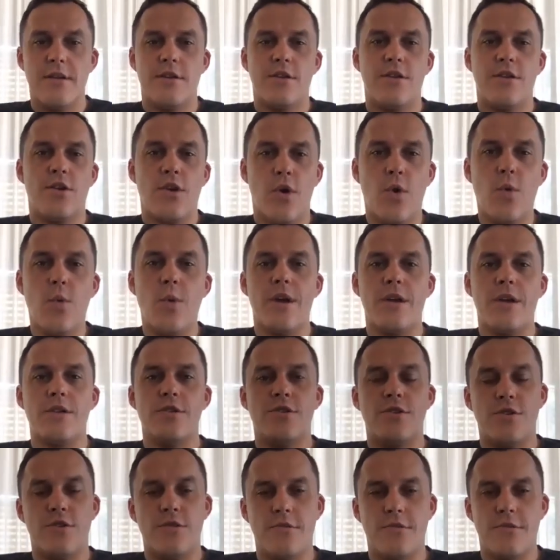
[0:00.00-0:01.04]
You always
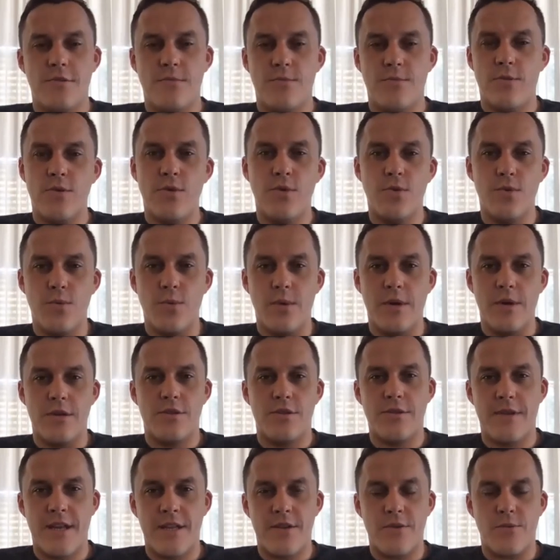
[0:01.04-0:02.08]
should move
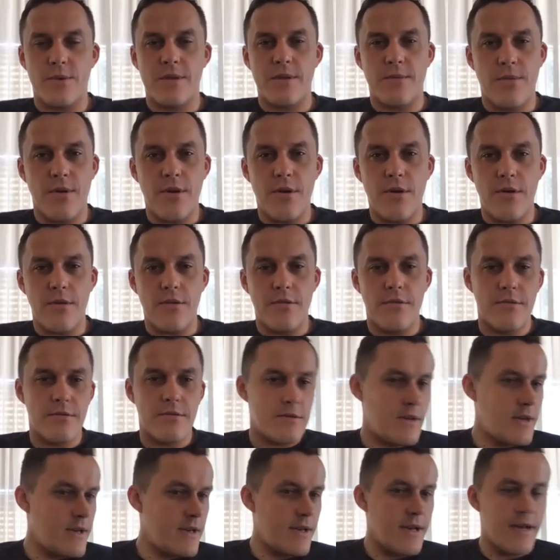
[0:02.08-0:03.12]
together with the ball.
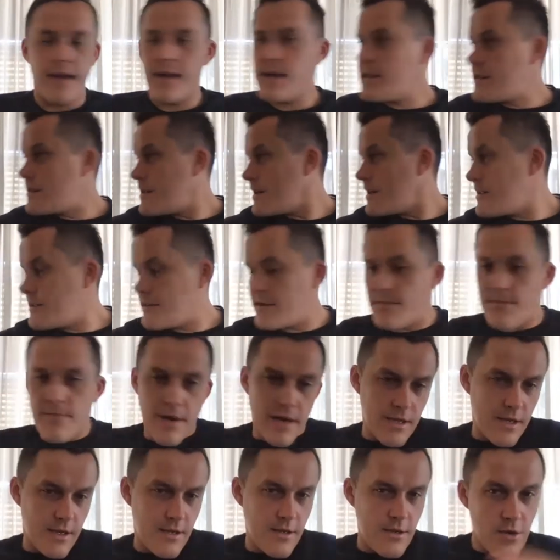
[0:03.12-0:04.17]
The hand and the
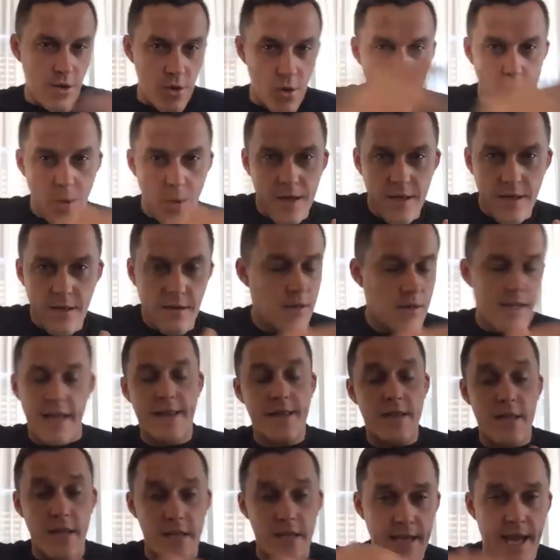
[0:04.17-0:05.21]
body always,
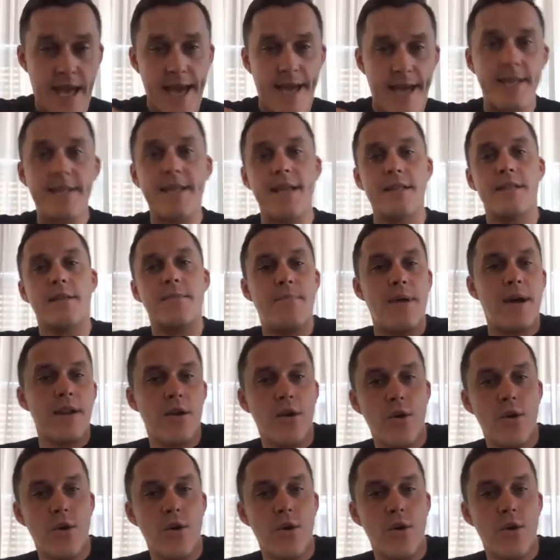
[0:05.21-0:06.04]
the head and the body